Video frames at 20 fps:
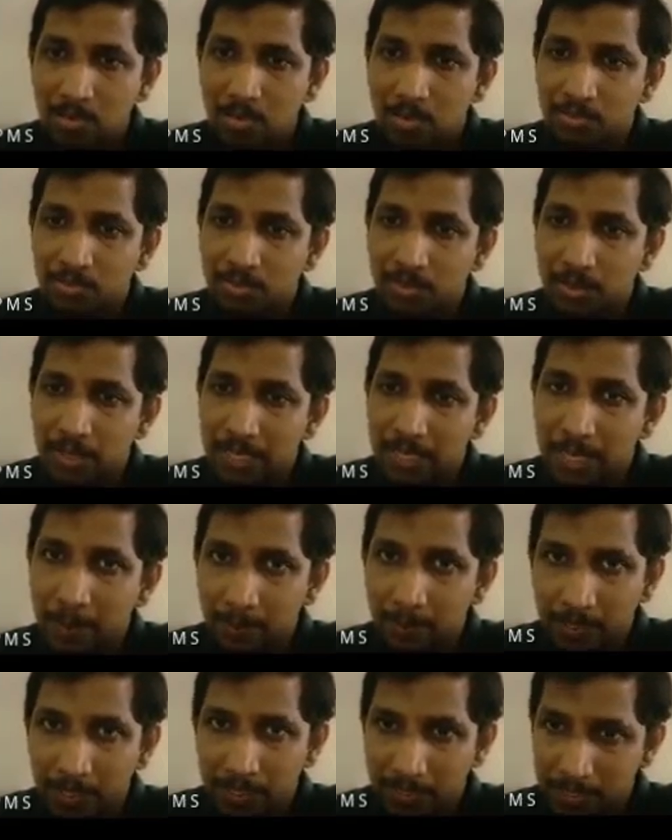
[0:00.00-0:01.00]
of
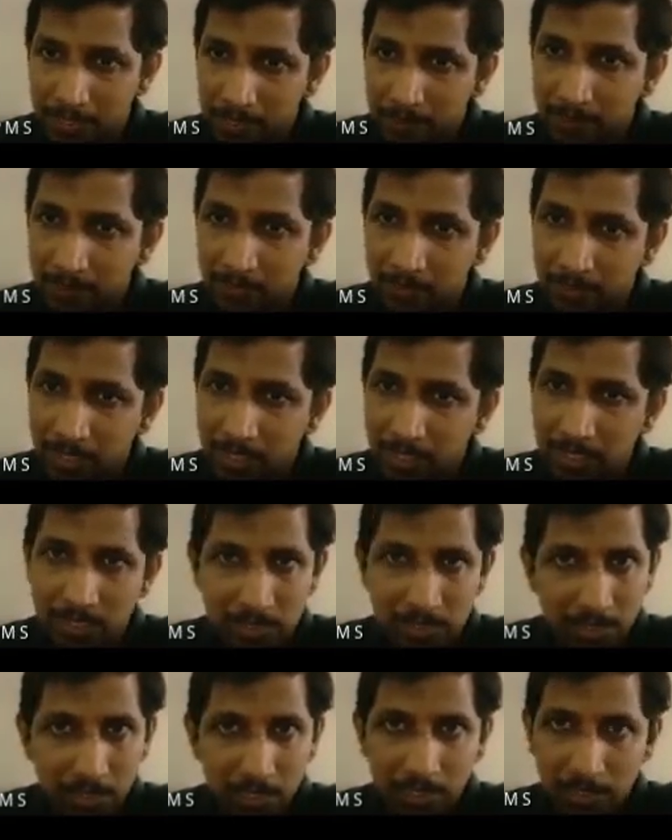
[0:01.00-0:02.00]
MT, that is
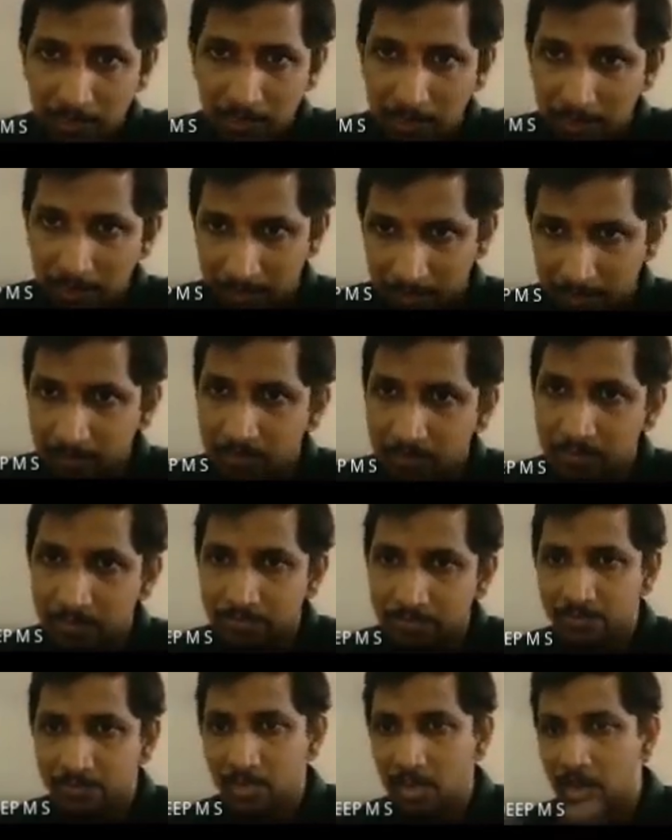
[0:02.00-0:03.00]
the
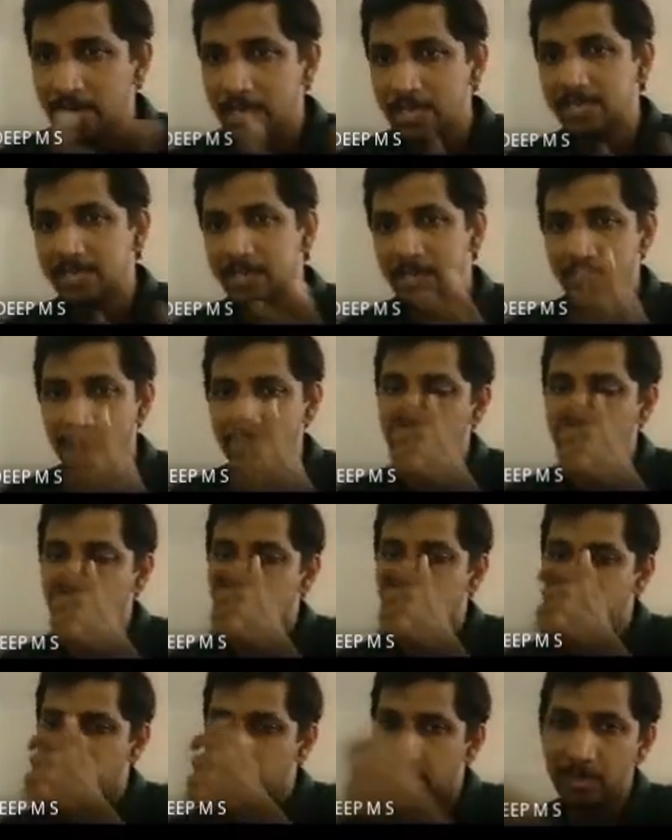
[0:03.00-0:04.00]

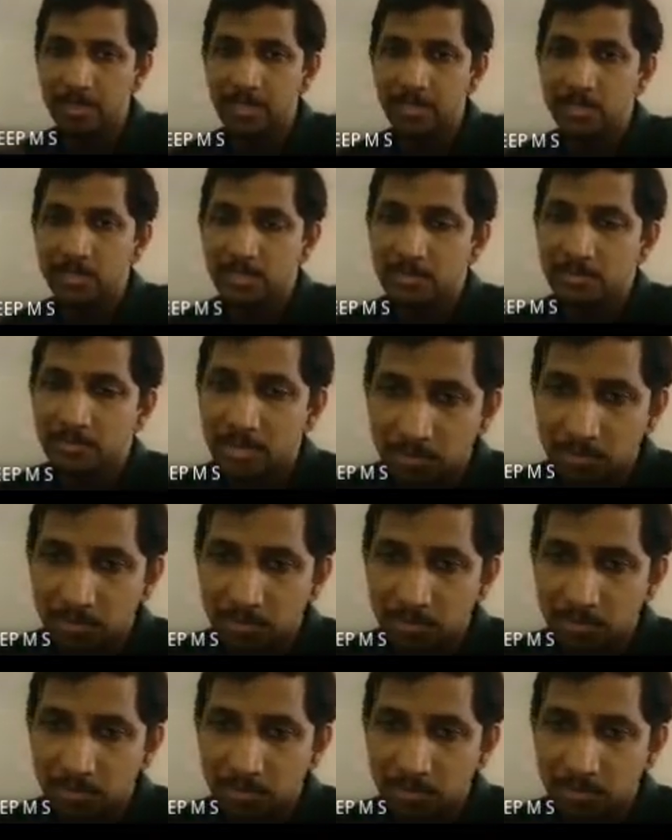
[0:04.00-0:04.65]
additional moment which